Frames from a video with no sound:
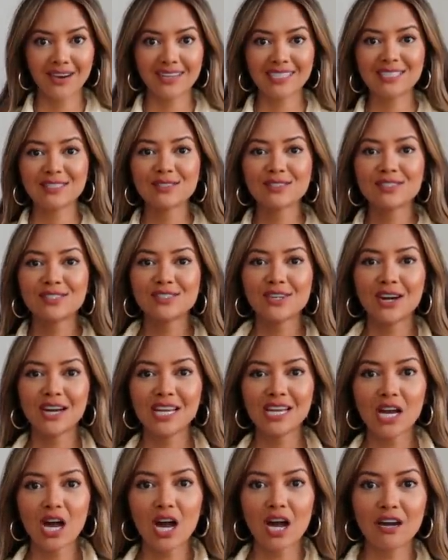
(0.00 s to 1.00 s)
All right, so
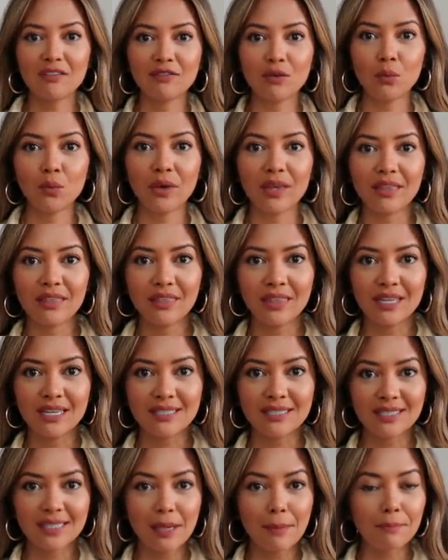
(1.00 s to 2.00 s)
starting off with
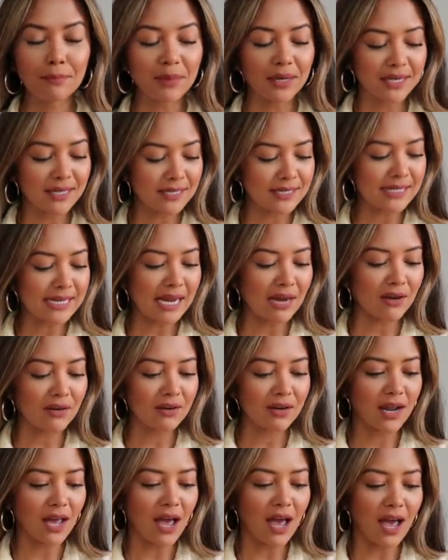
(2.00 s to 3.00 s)
this button
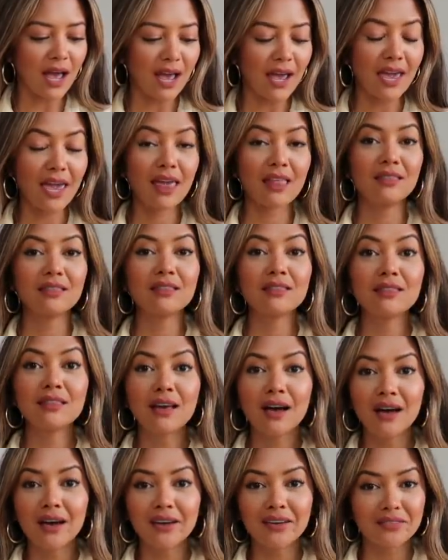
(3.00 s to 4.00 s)
down, I
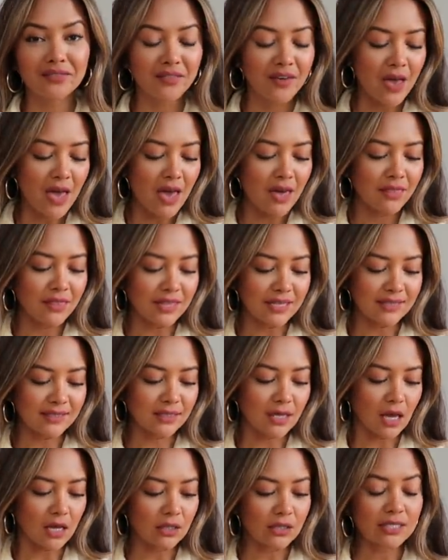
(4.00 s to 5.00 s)
love
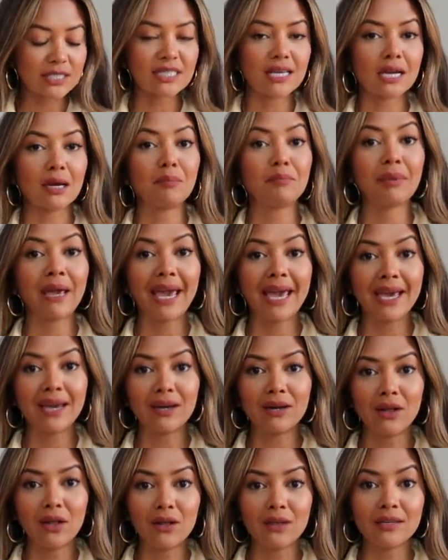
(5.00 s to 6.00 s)
this color. It's like a
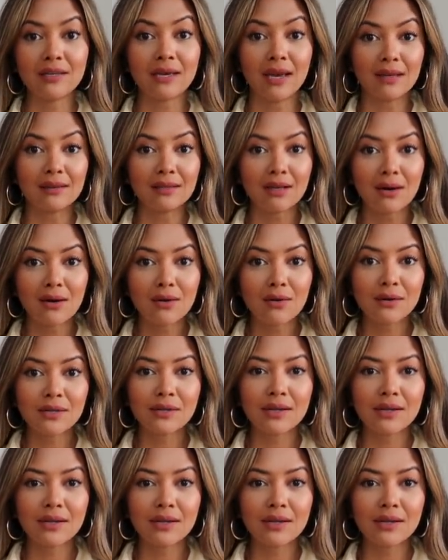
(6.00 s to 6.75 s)
pale yellow.